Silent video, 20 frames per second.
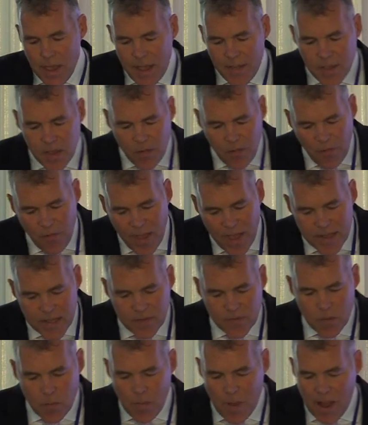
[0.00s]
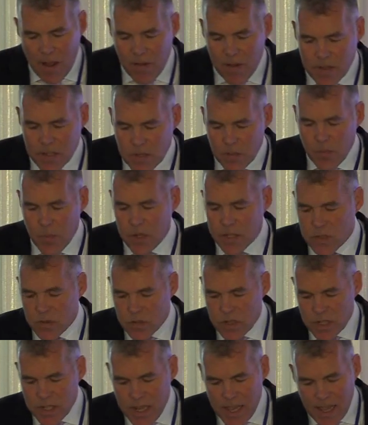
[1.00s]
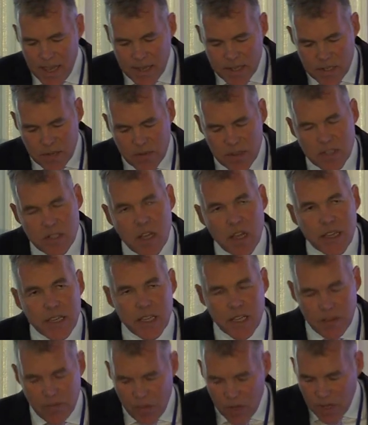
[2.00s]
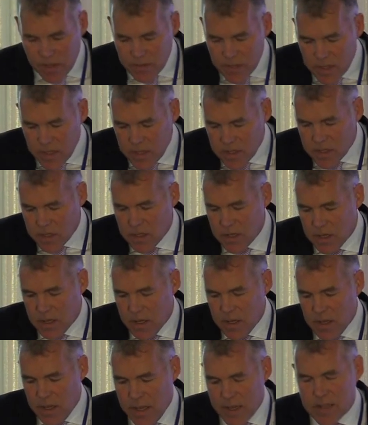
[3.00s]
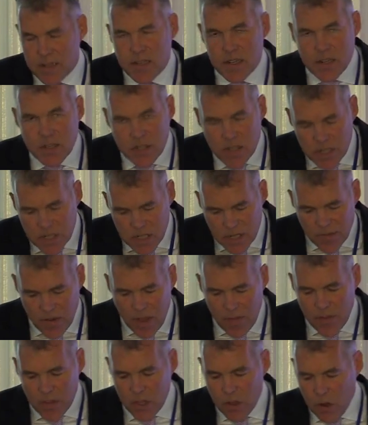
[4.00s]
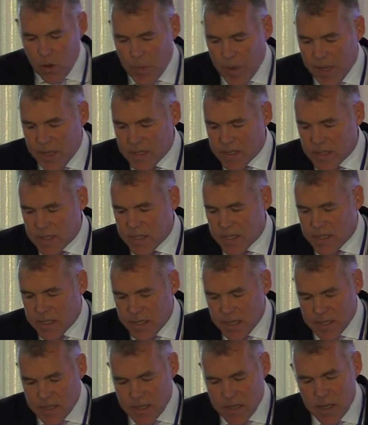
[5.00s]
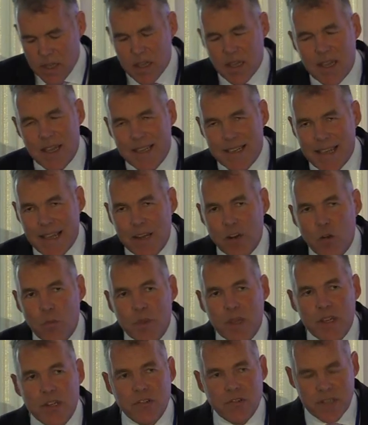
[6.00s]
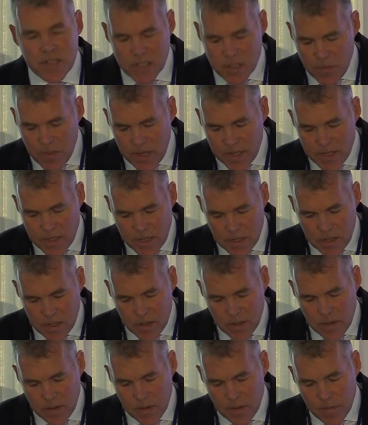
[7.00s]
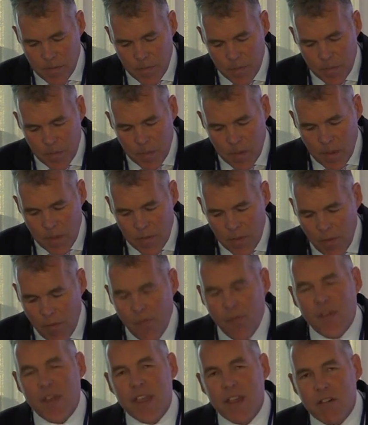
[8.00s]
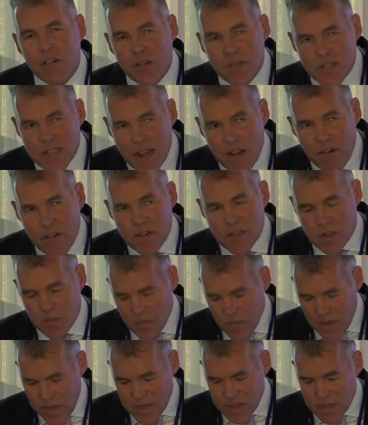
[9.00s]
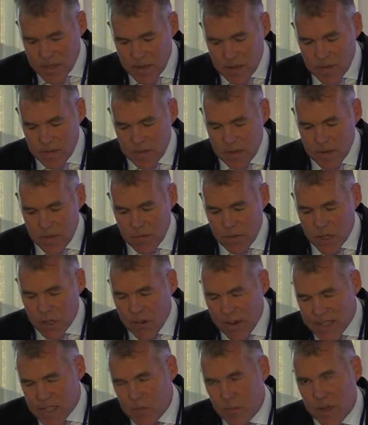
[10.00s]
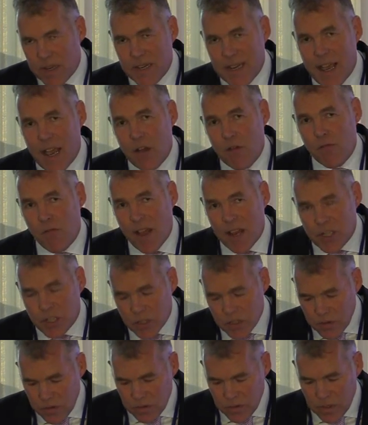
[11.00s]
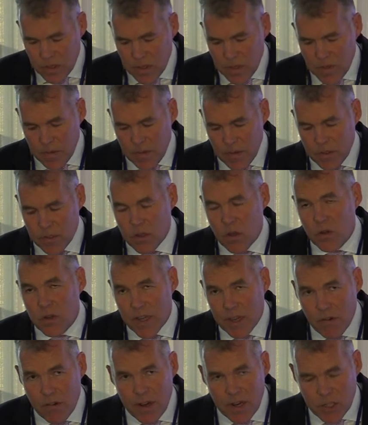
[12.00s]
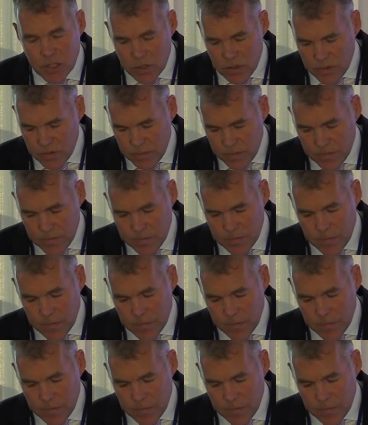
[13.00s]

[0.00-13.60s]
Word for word: And the effect of the Paris and Brussels attacks on the psyche of Londoners and citizens of other European cities cannot be underestimated. The fear of terrorism is, regrettably, now rational, not irrational.